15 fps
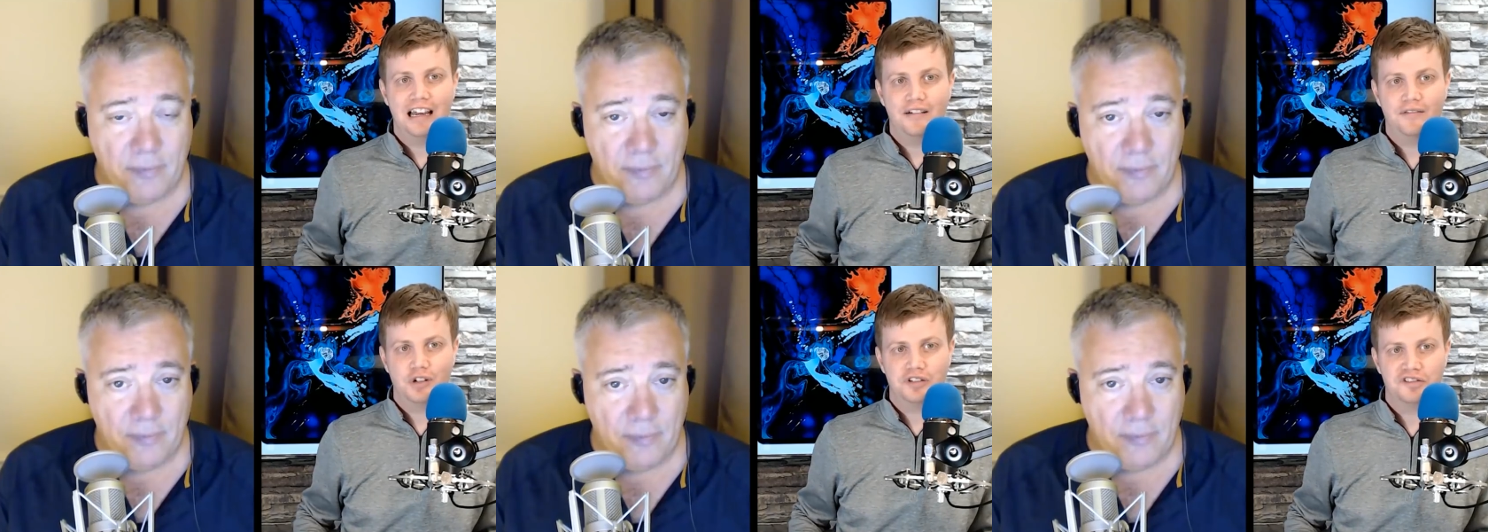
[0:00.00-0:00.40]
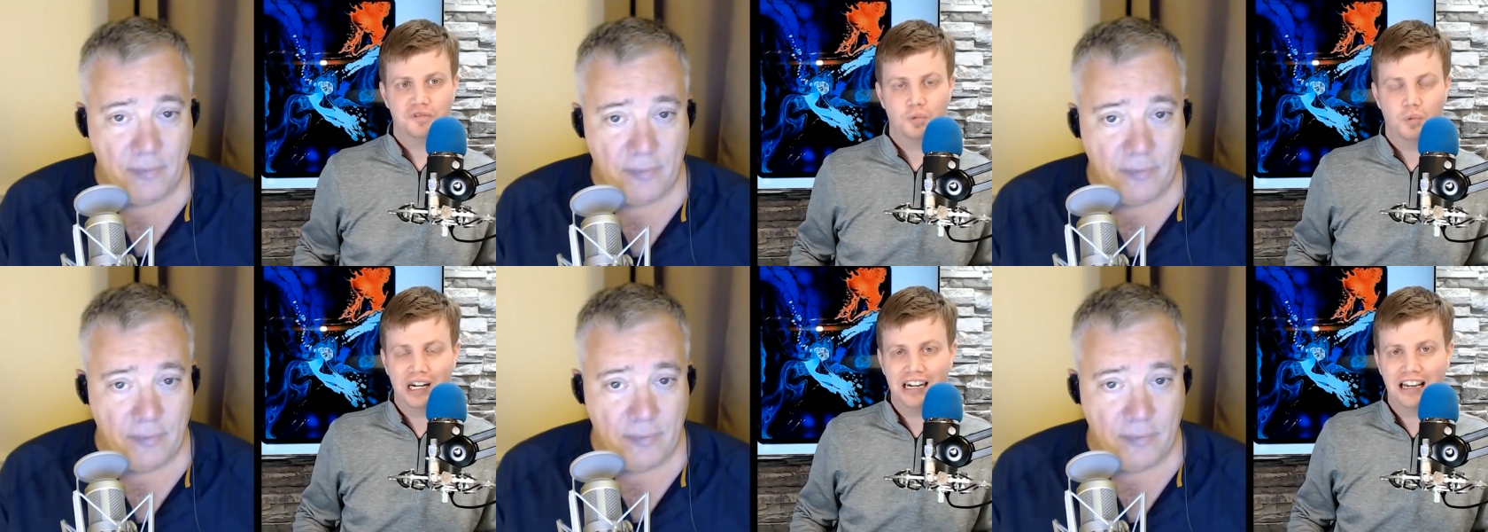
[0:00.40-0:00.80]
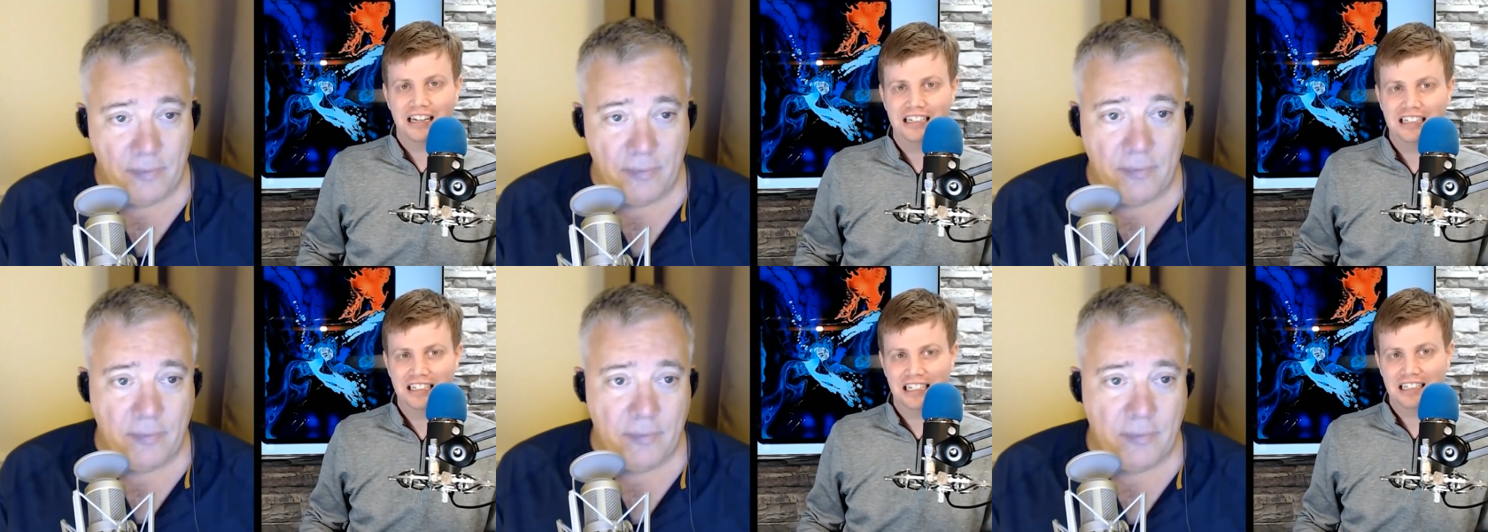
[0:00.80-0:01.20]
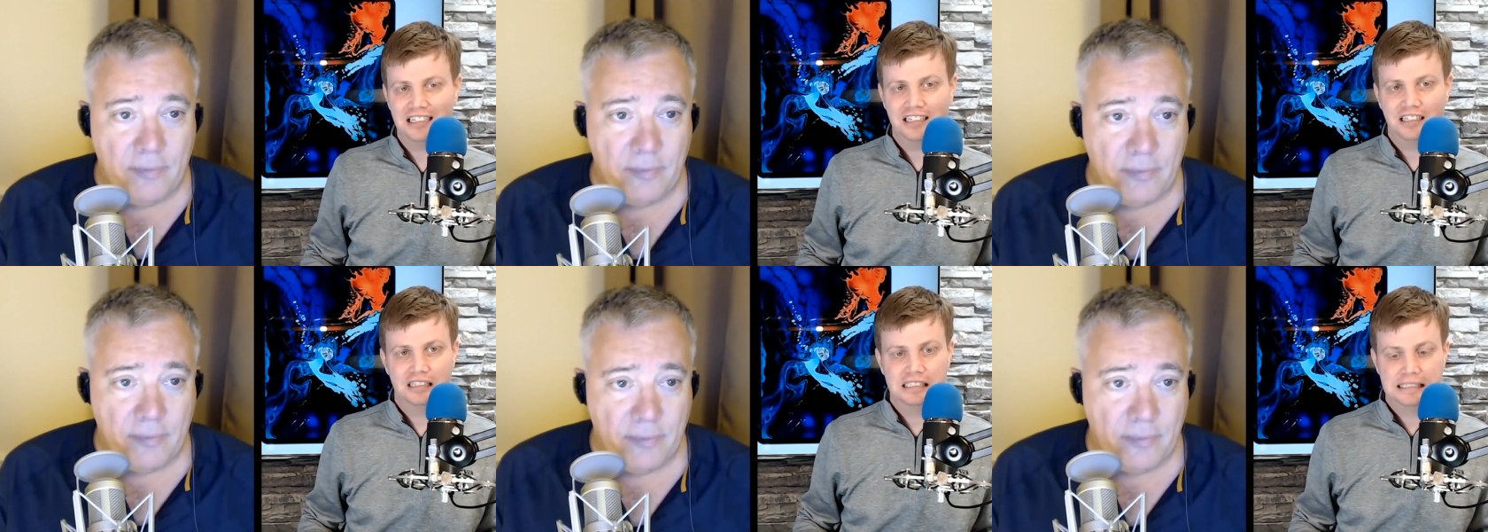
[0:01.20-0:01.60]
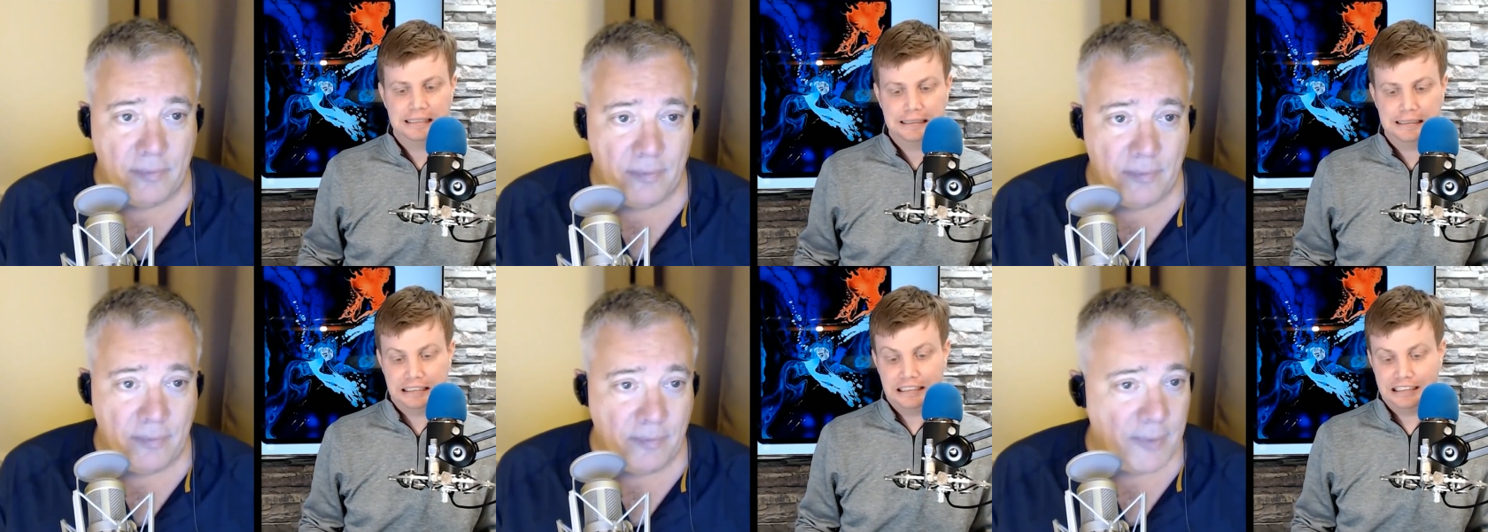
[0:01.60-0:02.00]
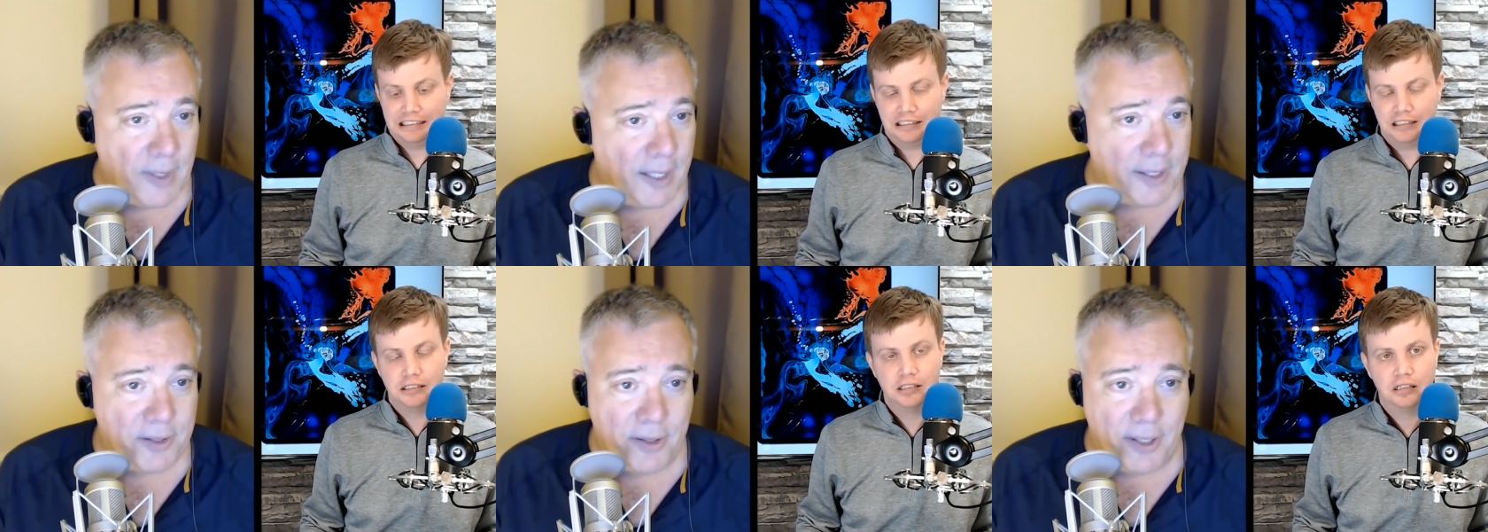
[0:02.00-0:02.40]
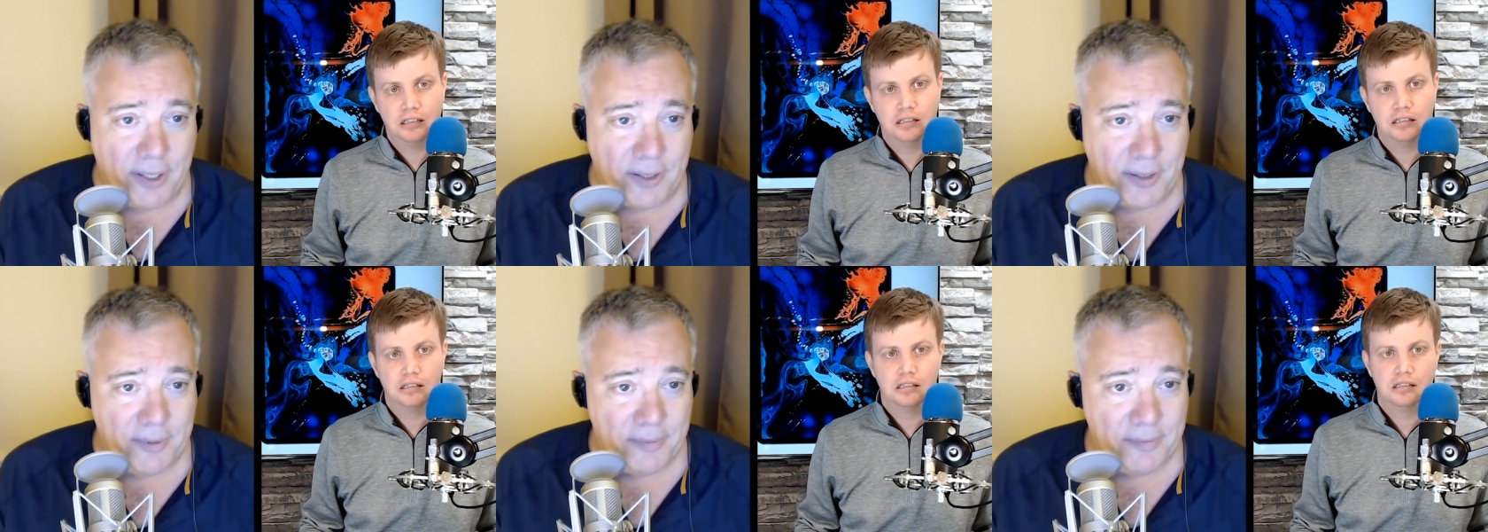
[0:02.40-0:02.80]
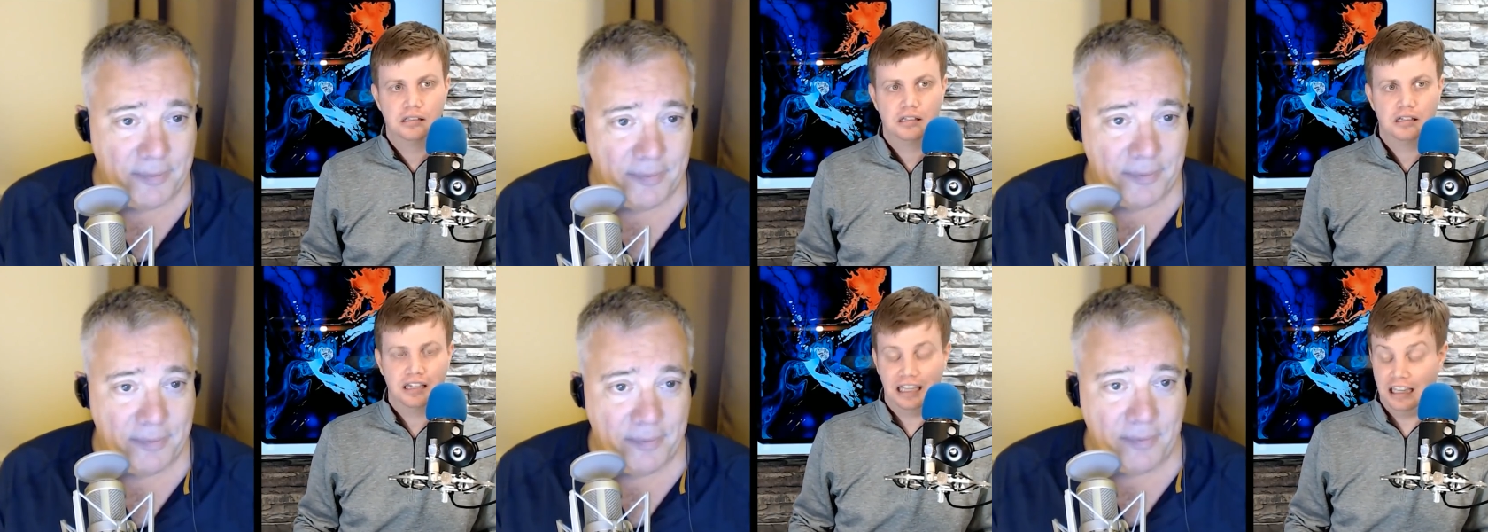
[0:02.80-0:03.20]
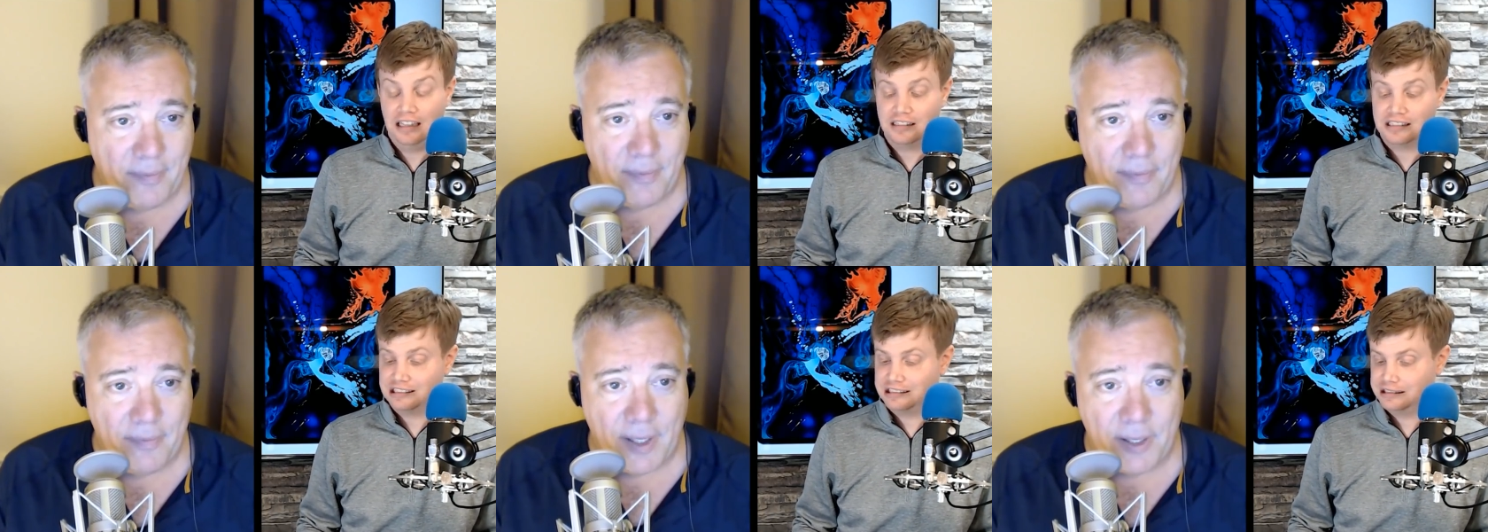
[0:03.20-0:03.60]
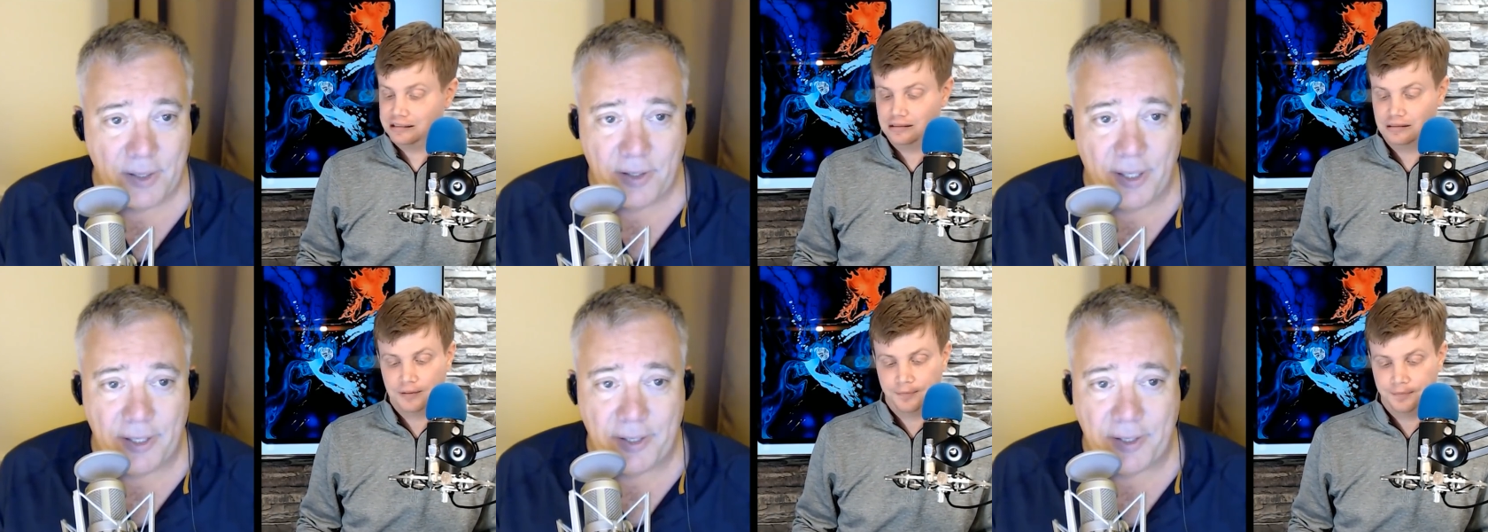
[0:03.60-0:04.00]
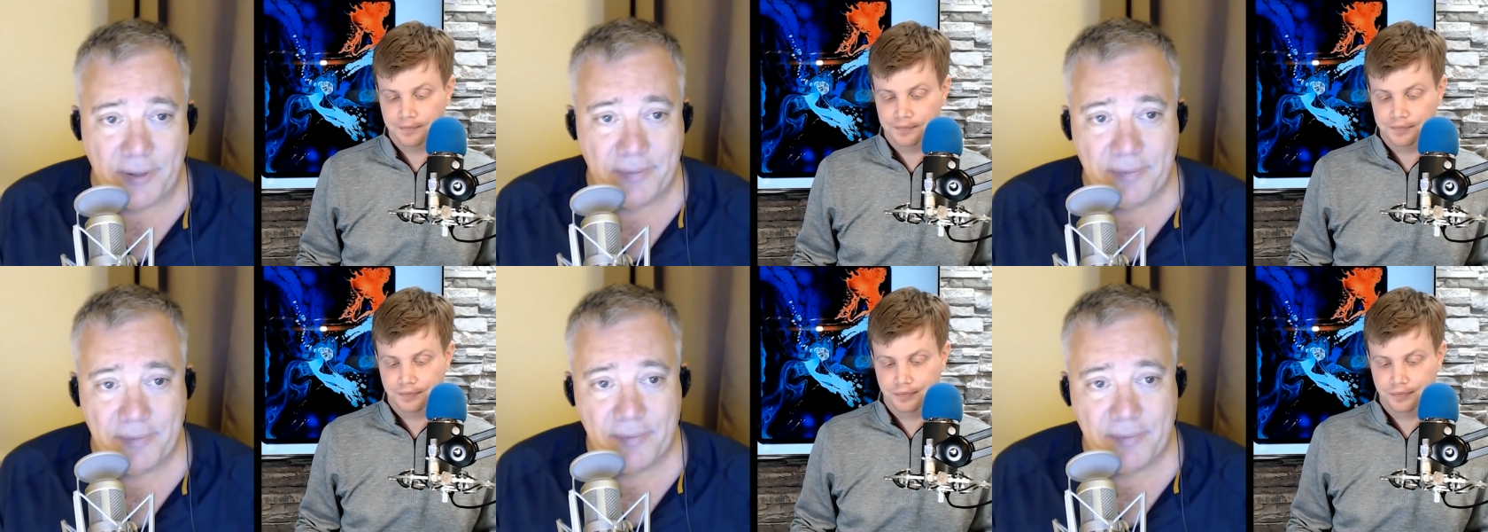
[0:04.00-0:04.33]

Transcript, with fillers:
Speaker 1: now versus 199. Hey, it's crazy. It's, it's crazy.